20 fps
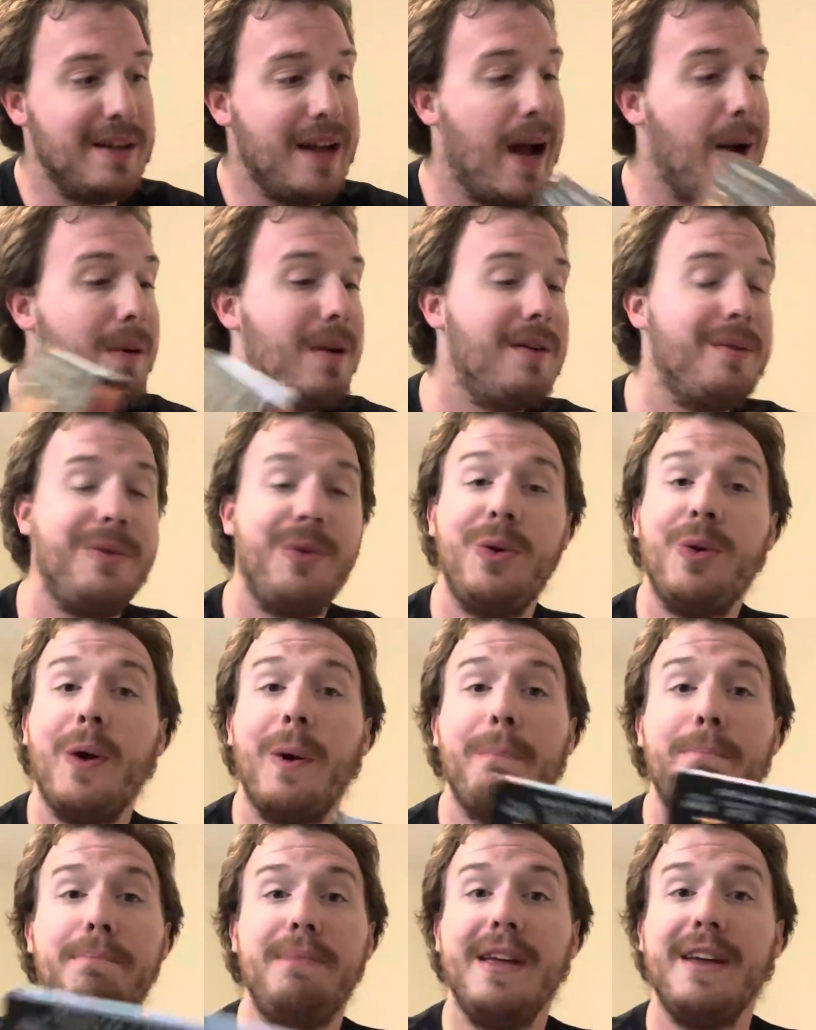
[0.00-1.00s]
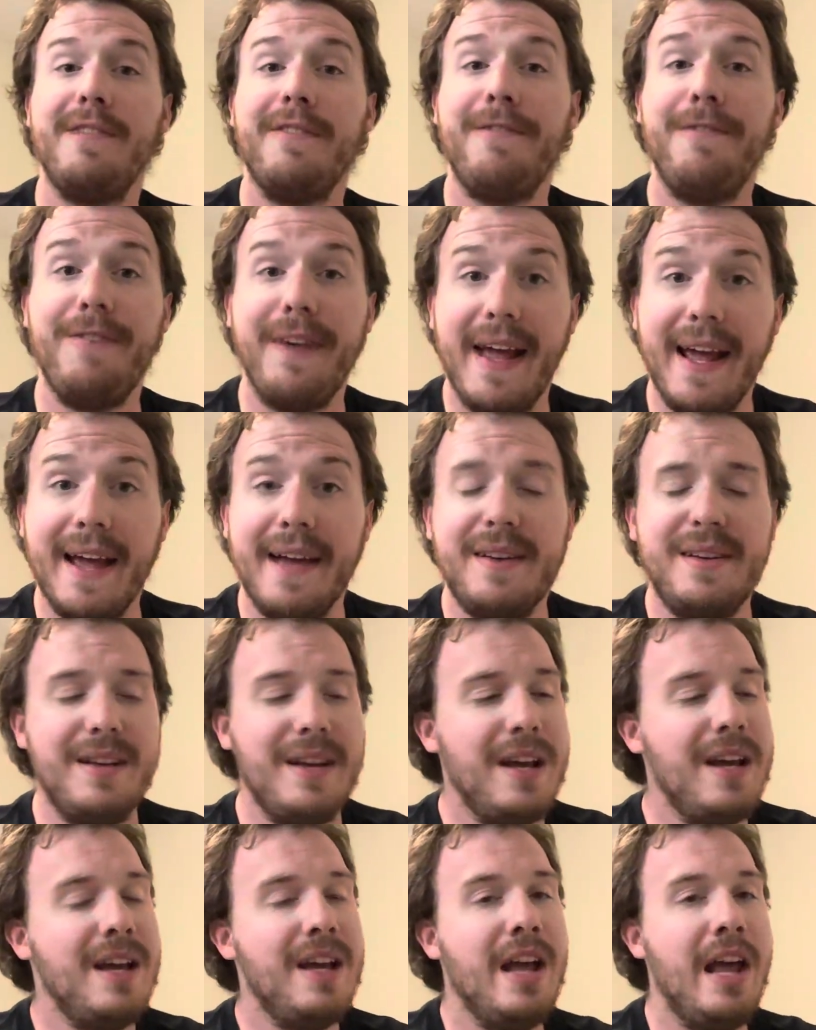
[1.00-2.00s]
However, if you're a big fan,
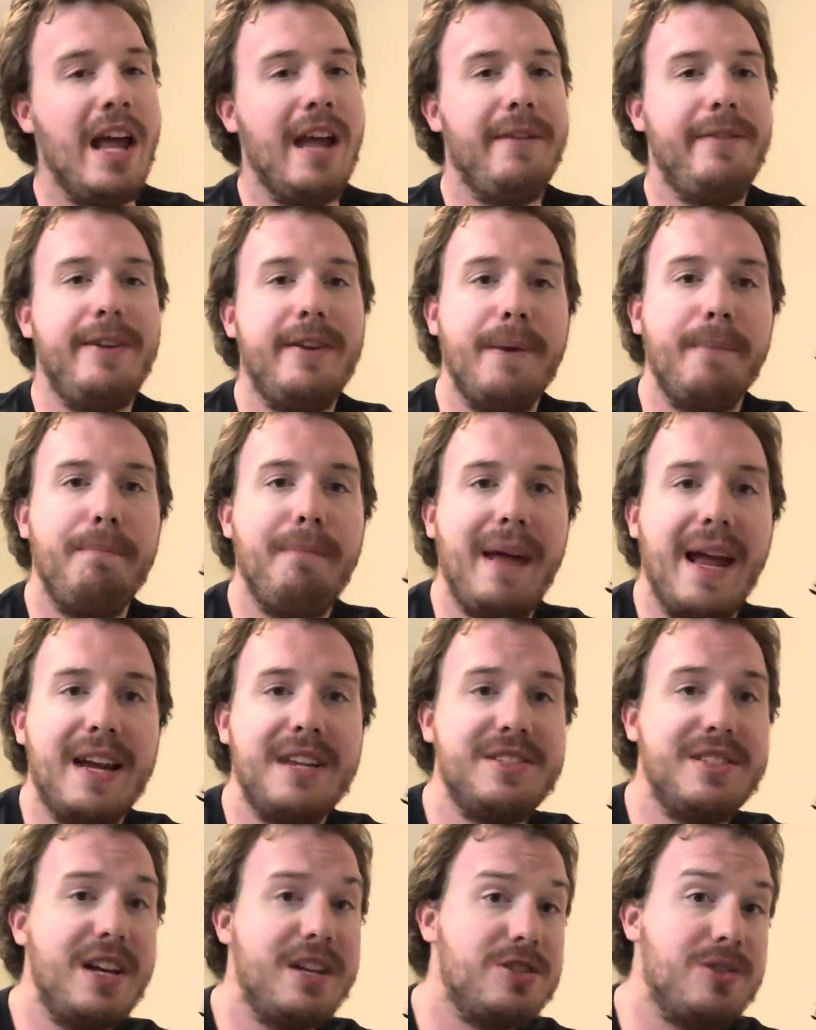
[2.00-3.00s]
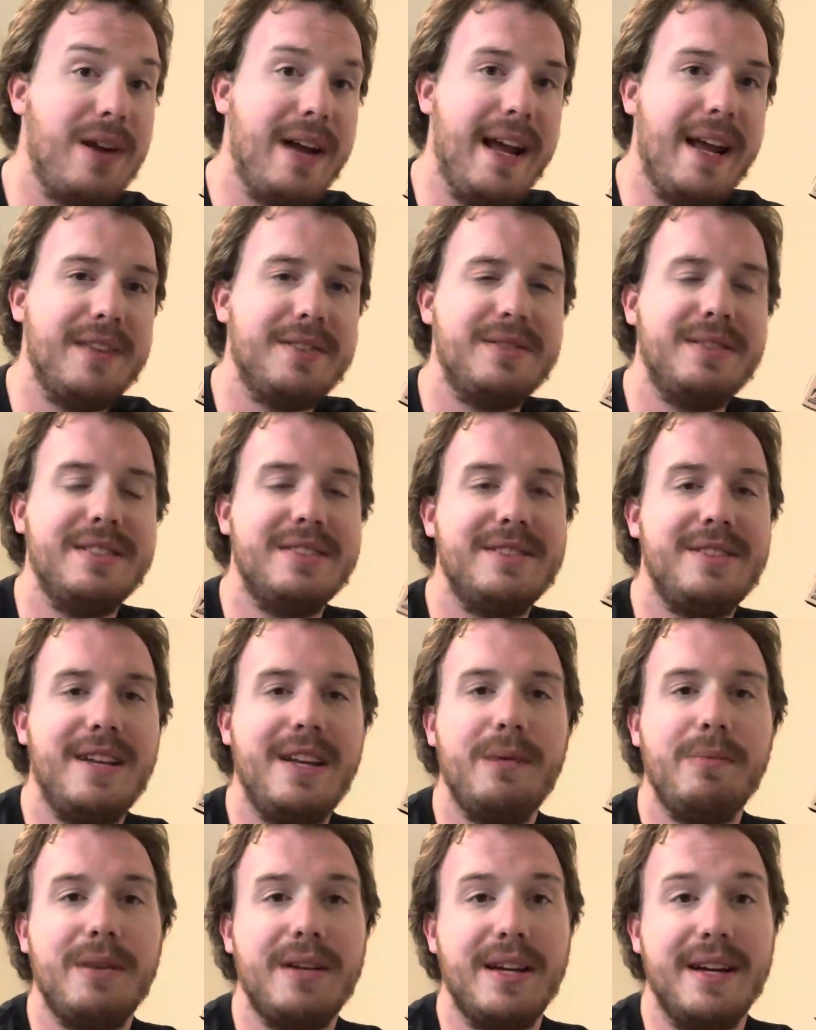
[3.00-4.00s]
and if you can manage to get your hands on this
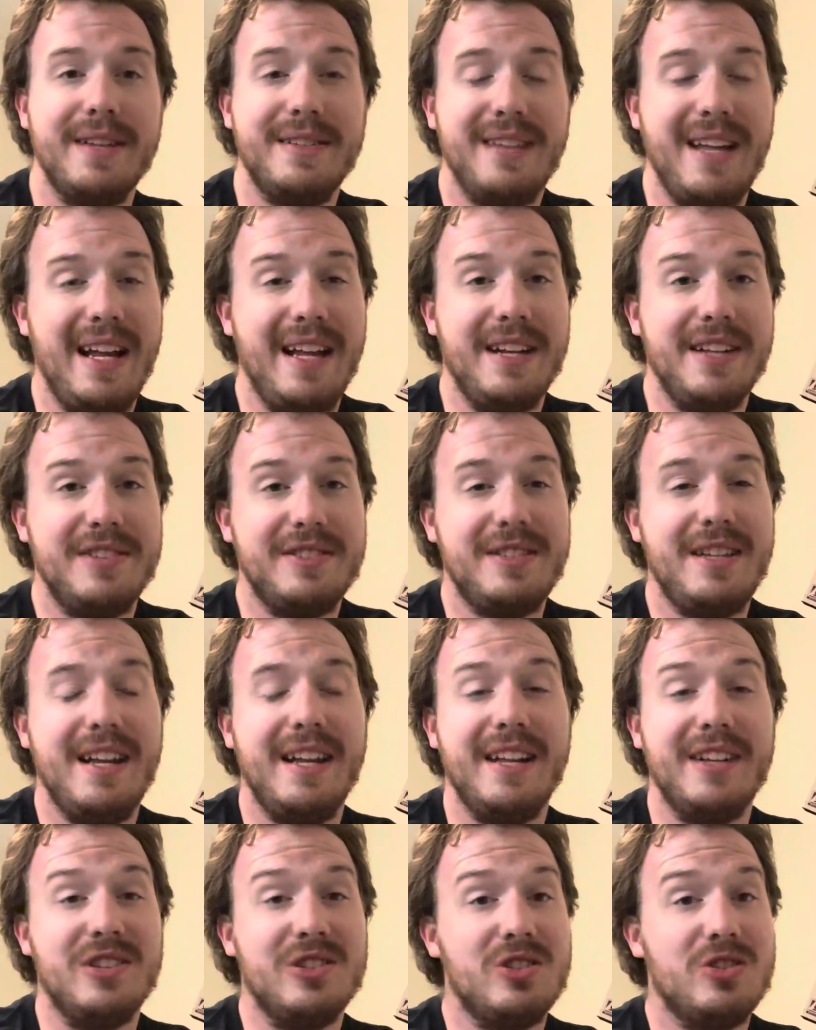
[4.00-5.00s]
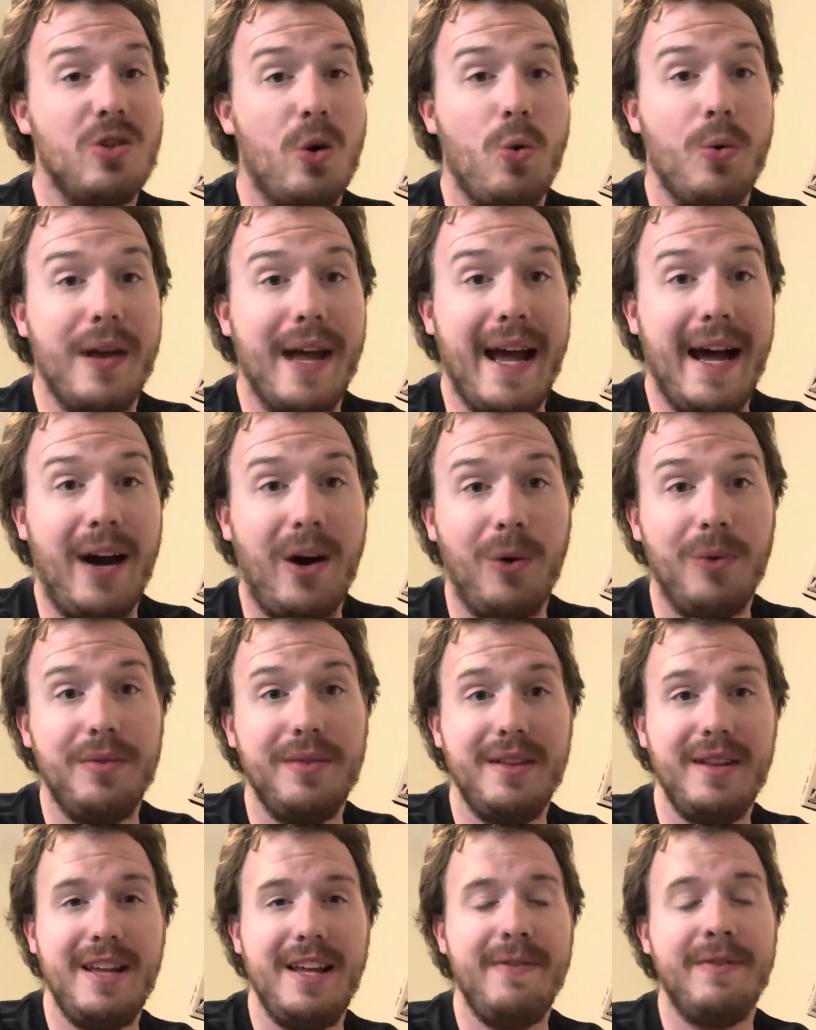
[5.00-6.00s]
thing, because it is getting sold out,
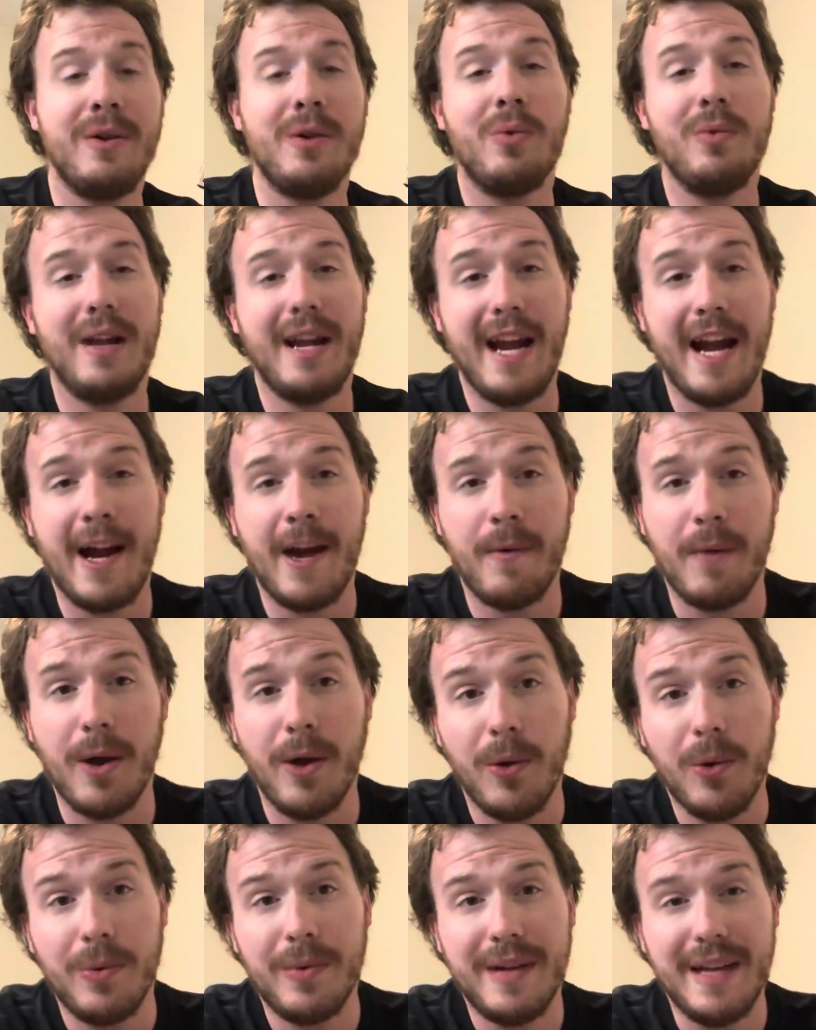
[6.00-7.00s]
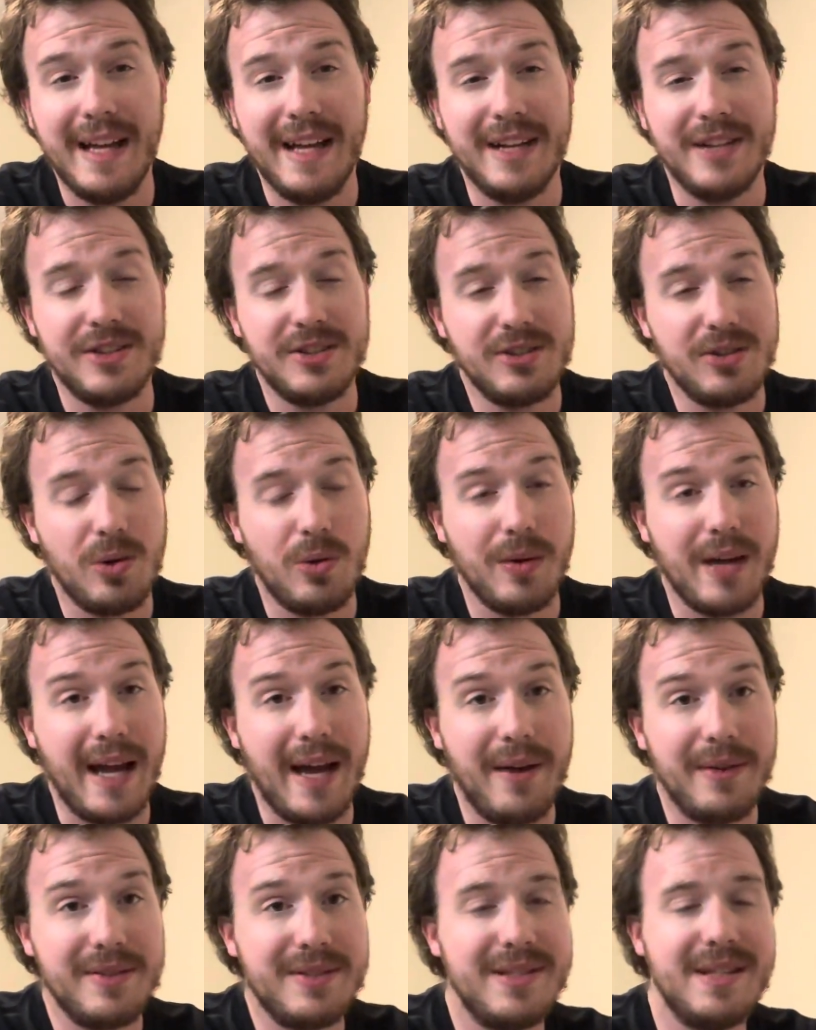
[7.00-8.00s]
even on Arrow, it is sold
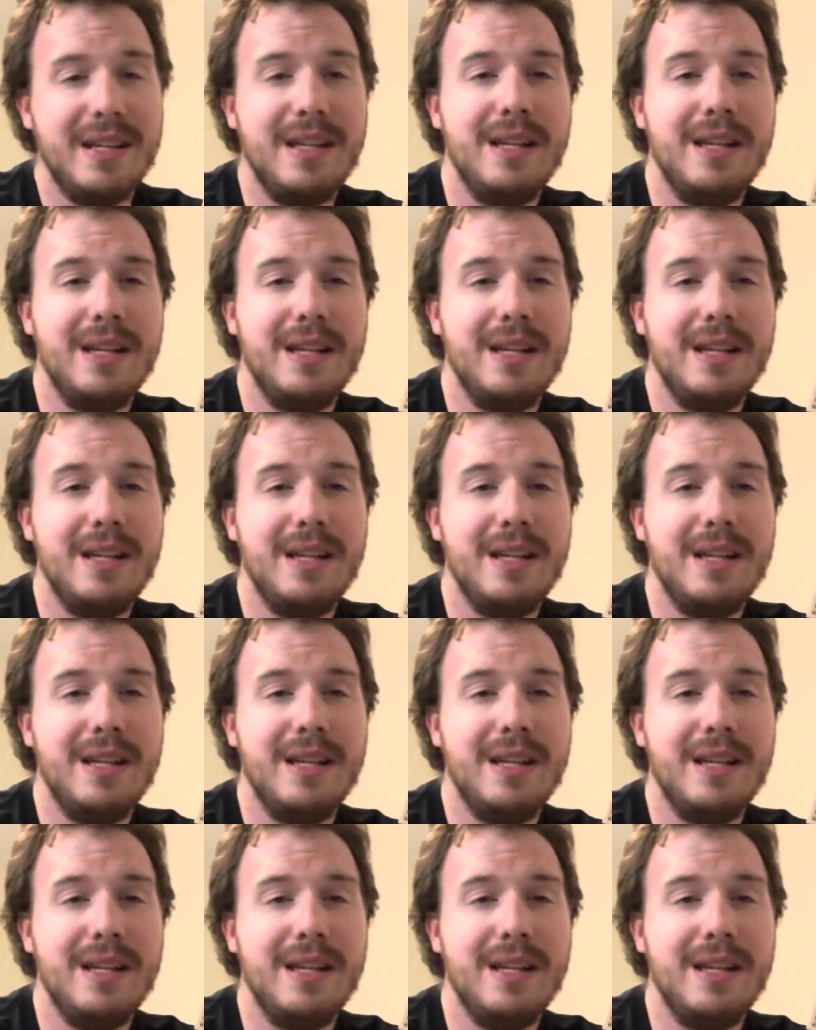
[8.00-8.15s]
out.